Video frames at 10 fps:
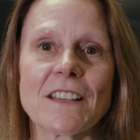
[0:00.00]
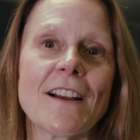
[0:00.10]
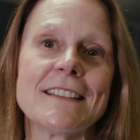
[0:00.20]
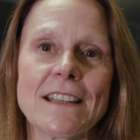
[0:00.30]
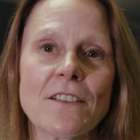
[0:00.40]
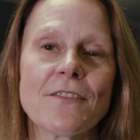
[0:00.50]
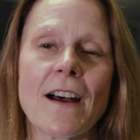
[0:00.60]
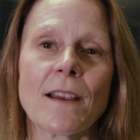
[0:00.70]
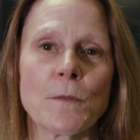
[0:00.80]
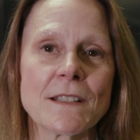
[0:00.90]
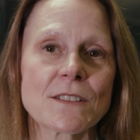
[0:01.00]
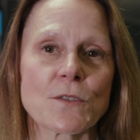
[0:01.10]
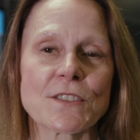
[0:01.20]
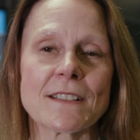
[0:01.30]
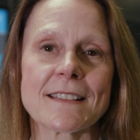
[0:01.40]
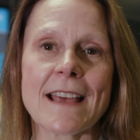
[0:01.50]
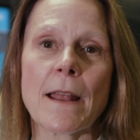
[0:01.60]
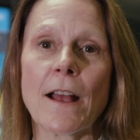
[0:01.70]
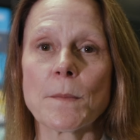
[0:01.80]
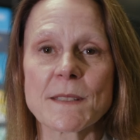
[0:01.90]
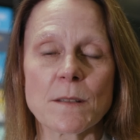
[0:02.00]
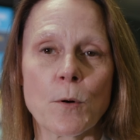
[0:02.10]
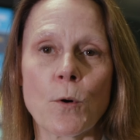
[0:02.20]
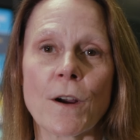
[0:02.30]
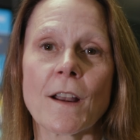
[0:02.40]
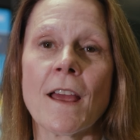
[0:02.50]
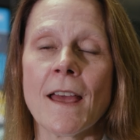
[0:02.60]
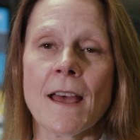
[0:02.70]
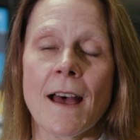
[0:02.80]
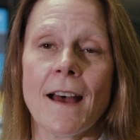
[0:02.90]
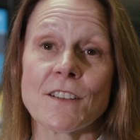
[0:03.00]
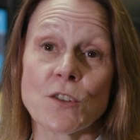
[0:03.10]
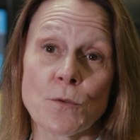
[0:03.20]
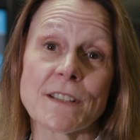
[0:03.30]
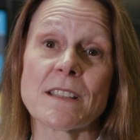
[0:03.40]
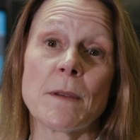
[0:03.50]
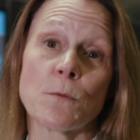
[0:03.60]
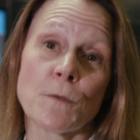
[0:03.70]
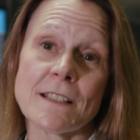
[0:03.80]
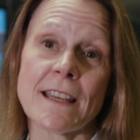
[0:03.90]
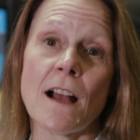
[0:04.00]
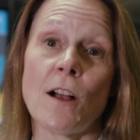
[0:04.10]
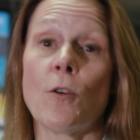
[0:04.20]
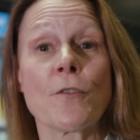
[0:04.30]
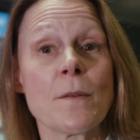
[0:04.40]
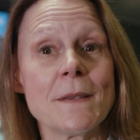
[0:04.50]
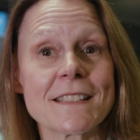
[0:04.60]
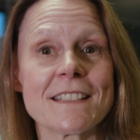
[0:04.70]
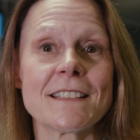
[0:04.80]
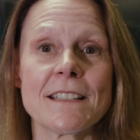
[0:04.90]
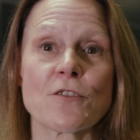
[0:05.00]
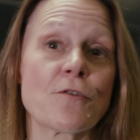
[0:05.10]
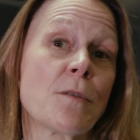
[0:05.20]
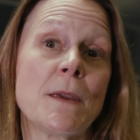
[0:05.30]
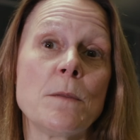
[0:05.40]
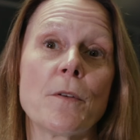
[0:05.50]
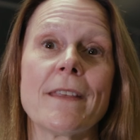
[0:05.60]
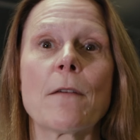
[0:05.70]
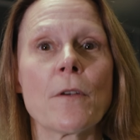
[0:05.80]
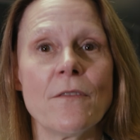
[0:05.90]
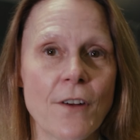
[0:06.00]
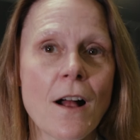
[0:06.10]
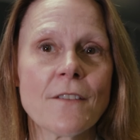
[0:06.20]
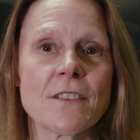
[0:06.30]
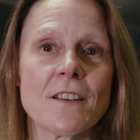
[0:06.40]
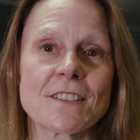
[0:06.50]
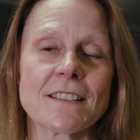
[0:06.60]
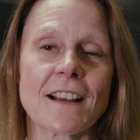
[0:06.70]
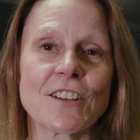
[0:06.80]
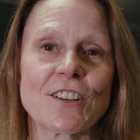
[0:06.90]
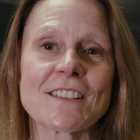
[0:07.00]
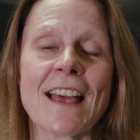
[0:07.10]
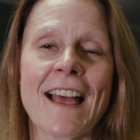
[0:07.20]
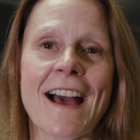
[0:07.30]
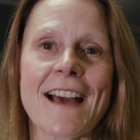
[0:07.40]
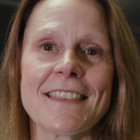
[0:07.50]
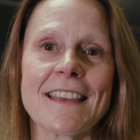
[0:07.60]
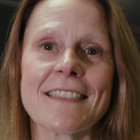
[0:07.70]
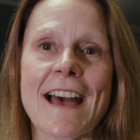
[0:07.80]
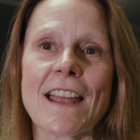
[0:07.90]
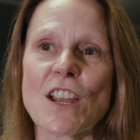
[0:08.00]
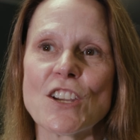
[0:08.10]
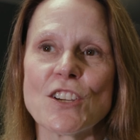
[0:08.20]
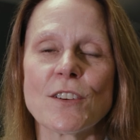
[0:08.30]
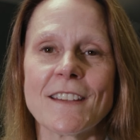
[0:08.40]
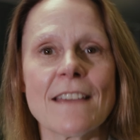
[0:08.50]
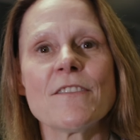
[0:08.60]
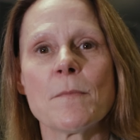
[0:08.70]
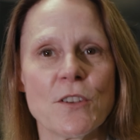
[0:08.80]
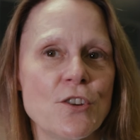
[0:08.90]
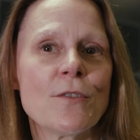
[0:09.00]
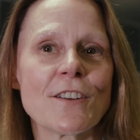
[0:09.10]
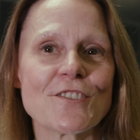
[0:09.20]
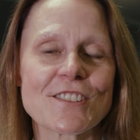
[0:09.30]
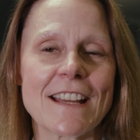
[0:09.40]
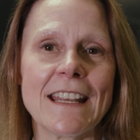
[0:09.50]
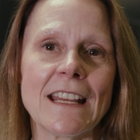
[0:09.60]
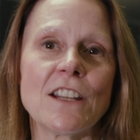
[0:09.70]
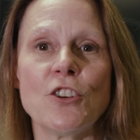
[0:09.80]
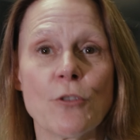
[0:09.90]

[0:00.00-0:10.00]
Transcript: of identifying resources that help support uh, tourism and retail or the businesses or the people that were involved in those sectors, I think that gave them a new understanding and a new